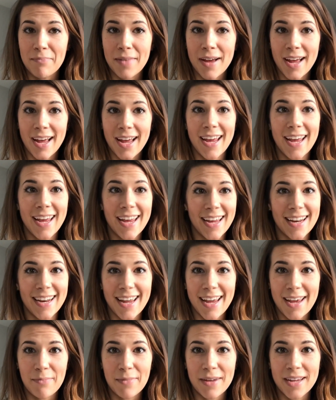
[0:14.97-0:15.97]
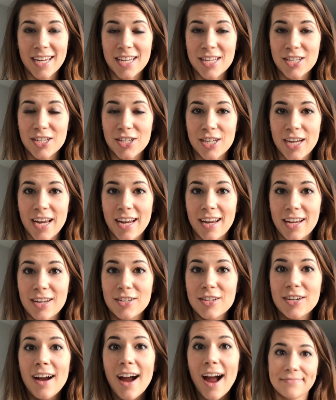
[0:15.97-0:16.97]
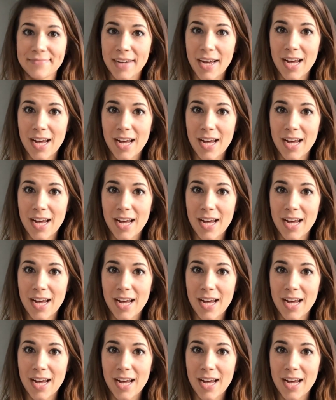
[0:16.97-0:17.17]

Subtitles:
my name is Jen Hunter.